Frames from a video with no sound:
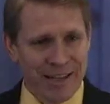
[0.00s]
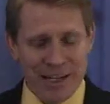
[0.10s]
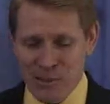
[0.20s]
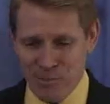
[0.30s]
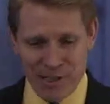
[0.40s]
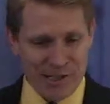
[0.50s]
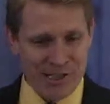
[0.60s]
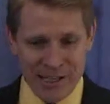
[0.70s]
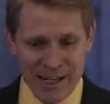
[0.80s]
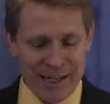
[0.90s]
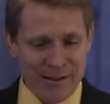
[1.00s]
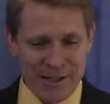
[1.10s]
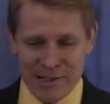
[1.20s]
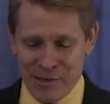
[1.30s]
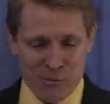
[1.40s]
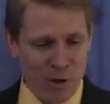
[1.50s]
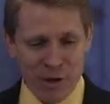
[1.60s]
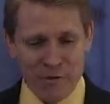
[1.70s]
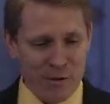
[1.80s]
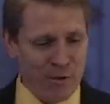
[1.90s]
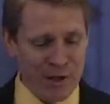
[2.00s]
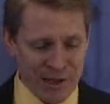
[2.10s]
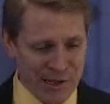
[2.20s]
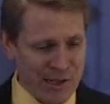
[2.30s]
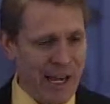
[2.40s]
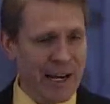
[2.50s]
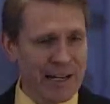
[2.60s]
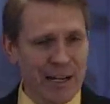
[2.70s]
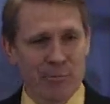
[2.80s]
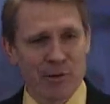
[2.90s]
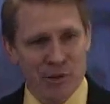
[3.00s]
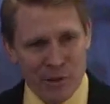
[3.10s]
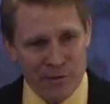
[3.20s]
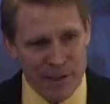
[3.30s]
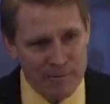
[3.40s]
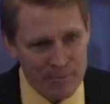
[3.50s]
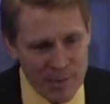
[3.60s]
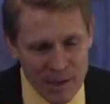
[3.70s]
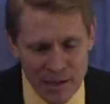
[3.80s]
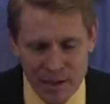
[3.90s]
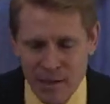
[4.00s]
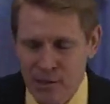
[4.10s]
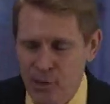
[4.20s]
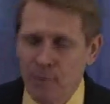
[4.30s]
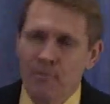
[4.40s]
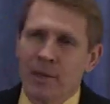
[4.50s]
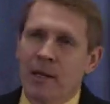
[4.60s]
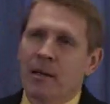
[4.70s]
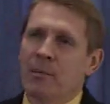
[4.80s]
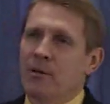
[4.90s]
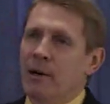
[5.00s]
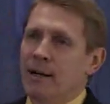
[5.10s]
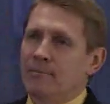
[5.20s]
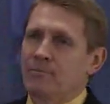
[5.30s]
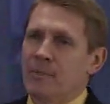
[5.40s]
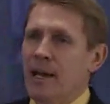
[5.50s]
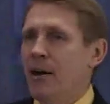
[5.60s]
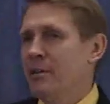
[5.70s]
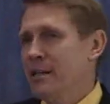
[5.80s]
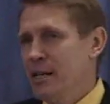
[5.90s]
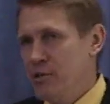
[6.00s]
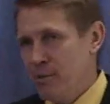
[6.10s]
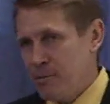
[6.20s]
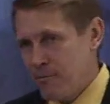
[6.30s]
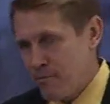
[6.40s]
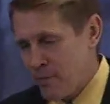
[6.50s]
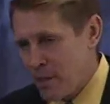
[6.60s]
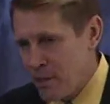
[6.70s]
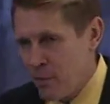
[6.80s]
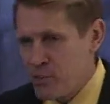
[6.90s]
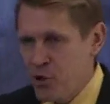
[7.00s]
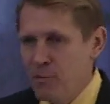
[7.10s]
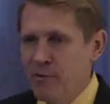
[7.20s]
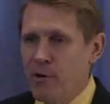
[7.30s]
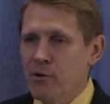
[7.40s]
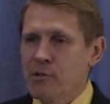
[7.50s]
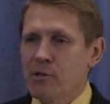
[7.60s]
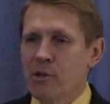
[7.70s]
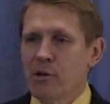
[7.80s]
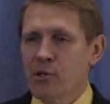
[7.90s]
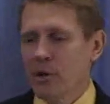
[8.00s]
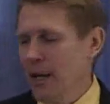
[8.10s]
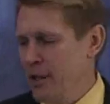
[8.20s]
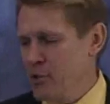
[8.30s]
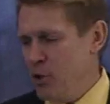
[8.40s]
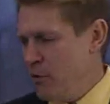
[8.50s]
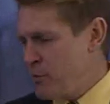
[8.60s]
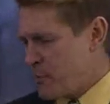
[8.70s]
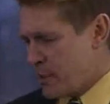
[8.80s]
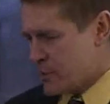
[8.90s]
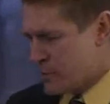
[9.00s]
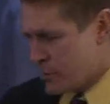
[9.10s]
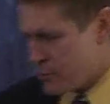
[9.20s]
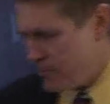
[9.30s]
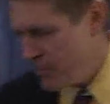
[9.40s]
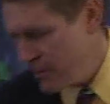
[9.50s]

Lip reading: This is it. This is word for word exactly. He preserved it. So, meanwhile, down in Egypt, there was a group of folks, sort of like Jehovah's Witnesses.